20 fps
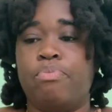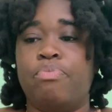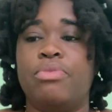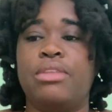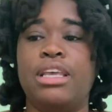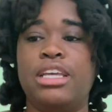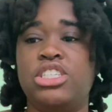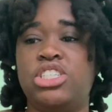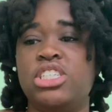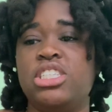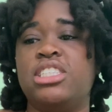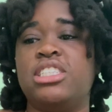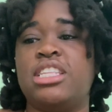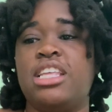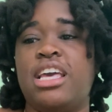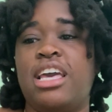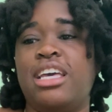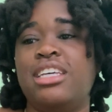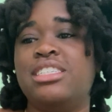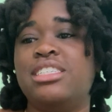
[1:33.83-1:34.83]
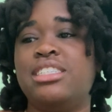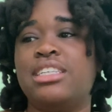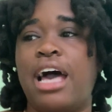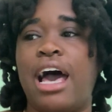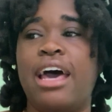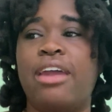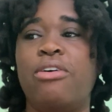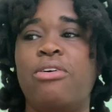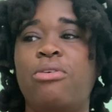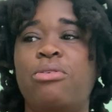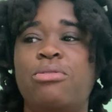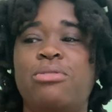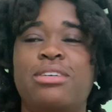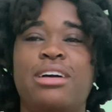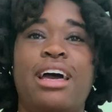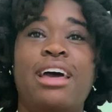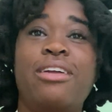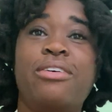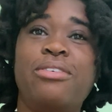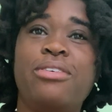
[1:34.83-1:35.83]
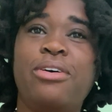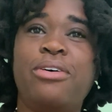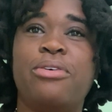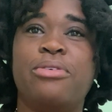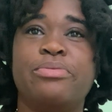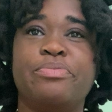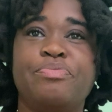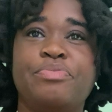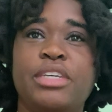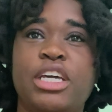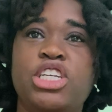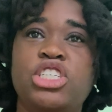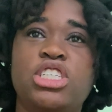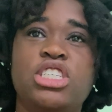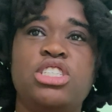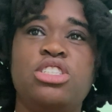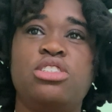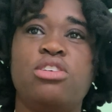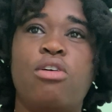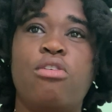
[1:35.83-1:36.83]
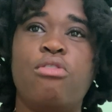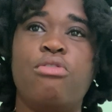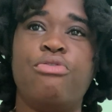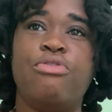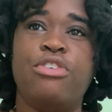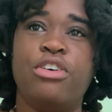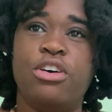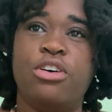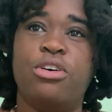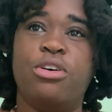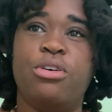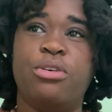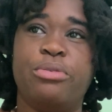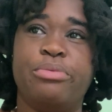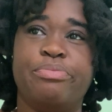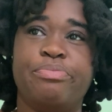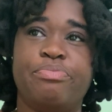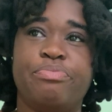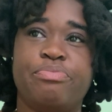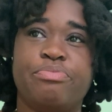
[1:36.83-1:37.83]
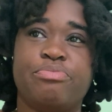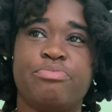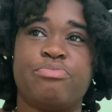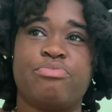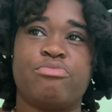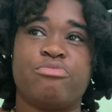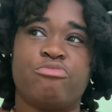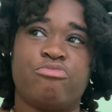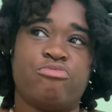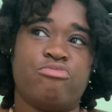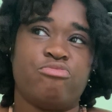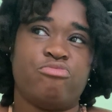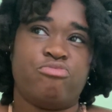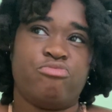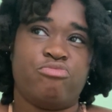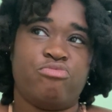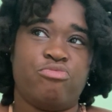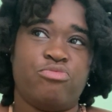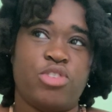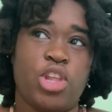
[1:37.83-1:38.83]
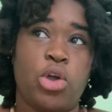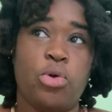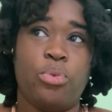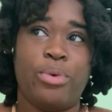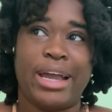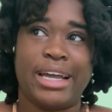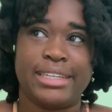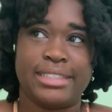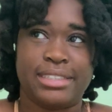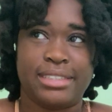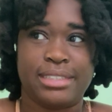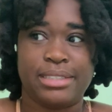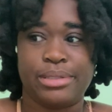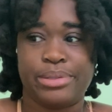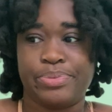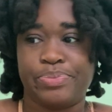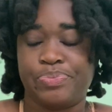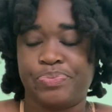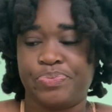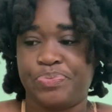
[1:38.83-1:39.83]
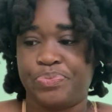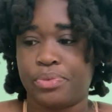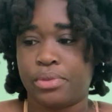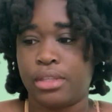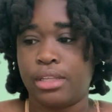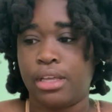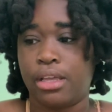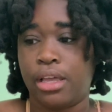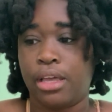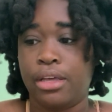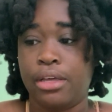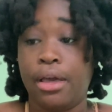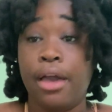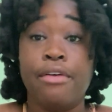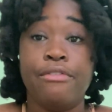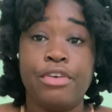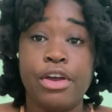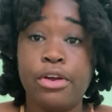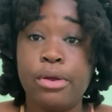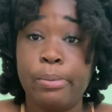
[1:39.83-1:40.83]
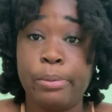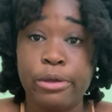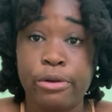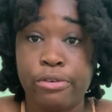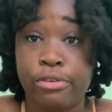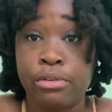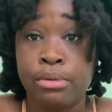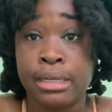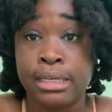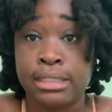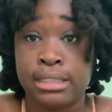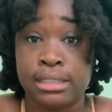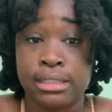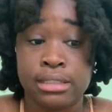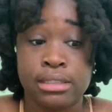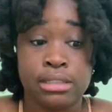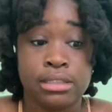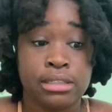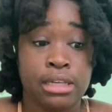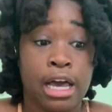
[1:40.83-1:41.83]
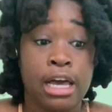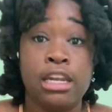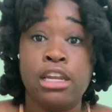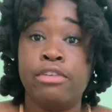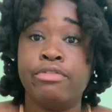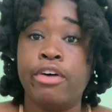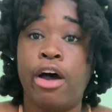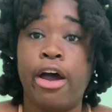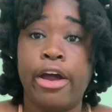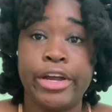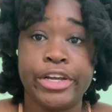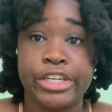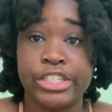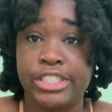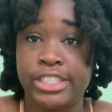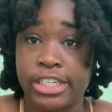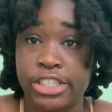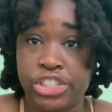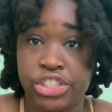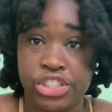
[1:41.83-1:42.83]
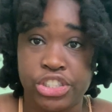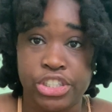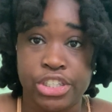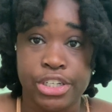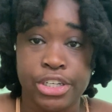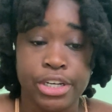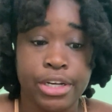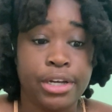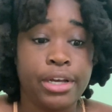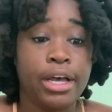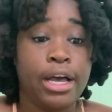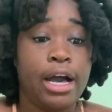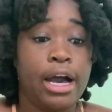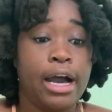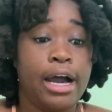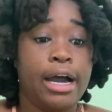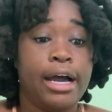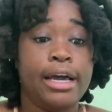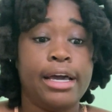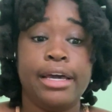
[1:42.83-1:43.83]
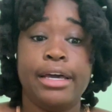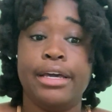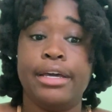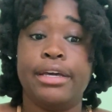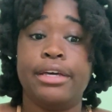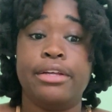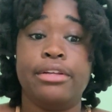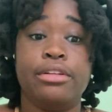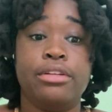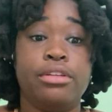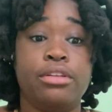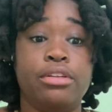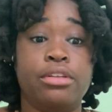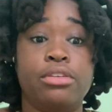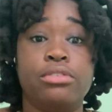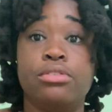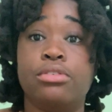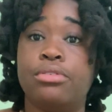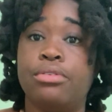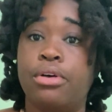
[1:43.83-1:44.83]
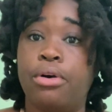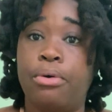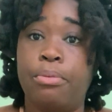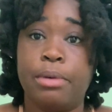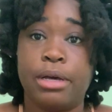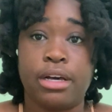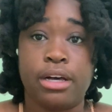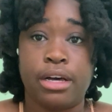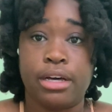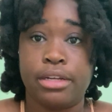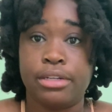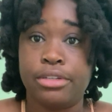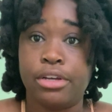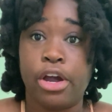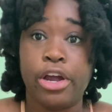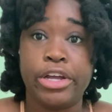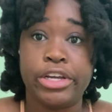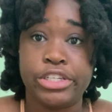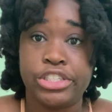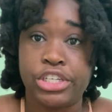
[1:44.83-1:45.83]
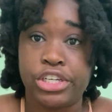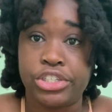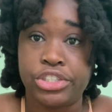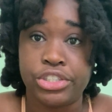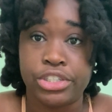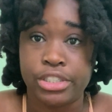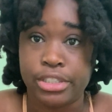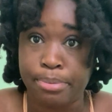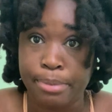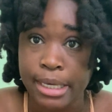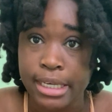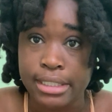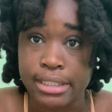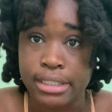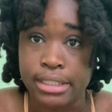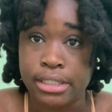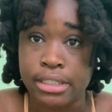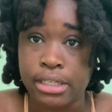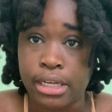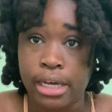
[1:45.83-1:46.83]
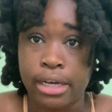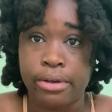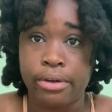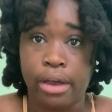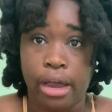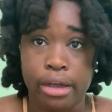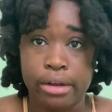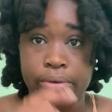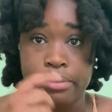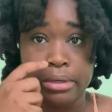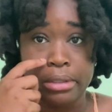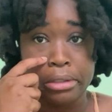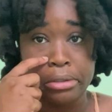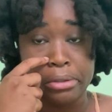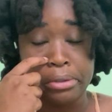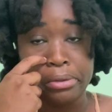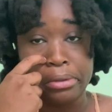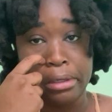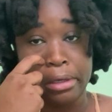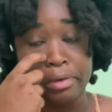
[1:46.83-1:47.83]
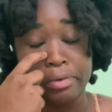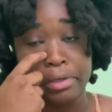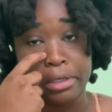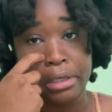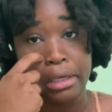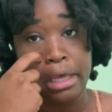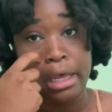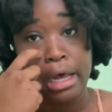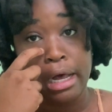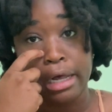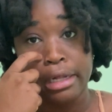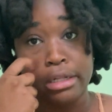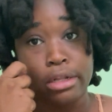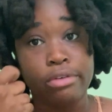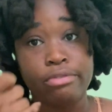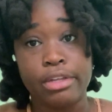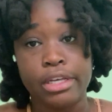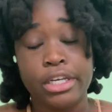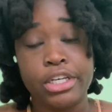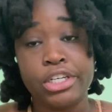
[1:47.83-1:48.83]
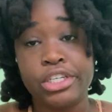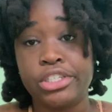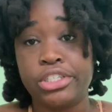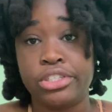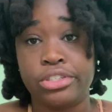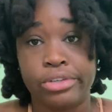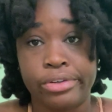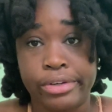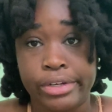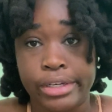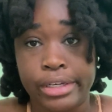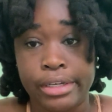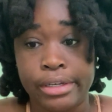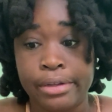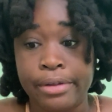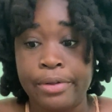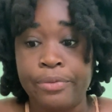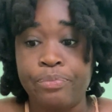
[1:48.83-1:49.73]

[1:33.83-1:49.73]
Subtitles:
I don't know. It just don't feel right. Very beautiful places. I love the architecture. Oh my god, the architecture is amazing. I really do love it. I love the history.